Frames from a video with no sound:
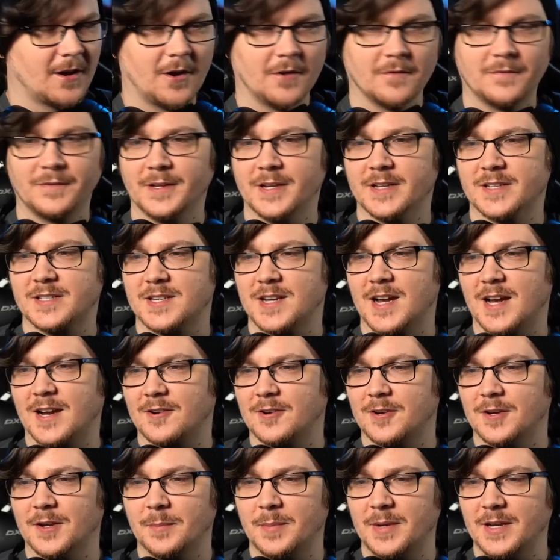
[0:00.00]
Hopefully, it's
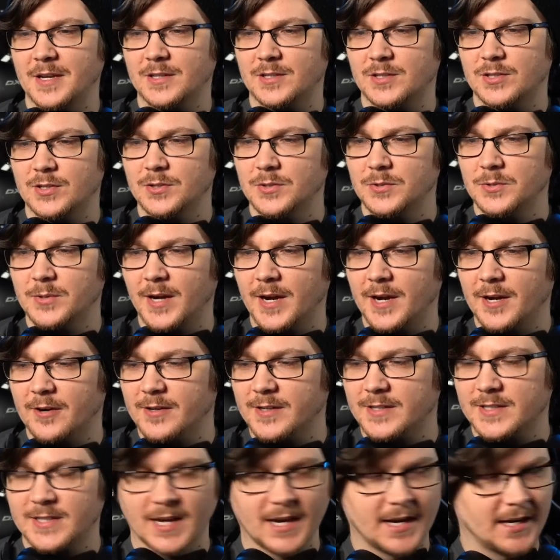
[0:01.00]
not gonna be too
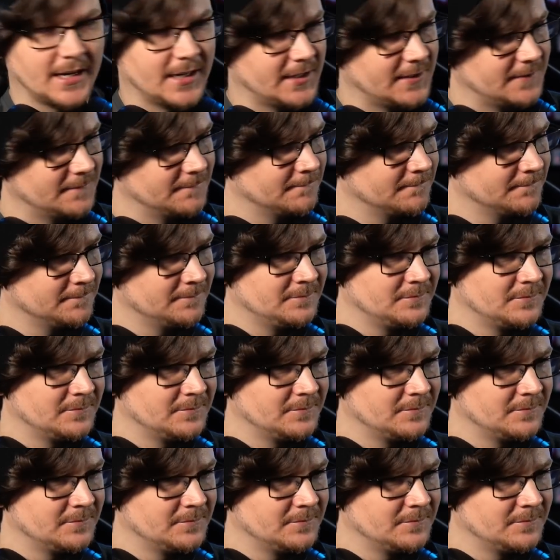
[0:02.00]
irritating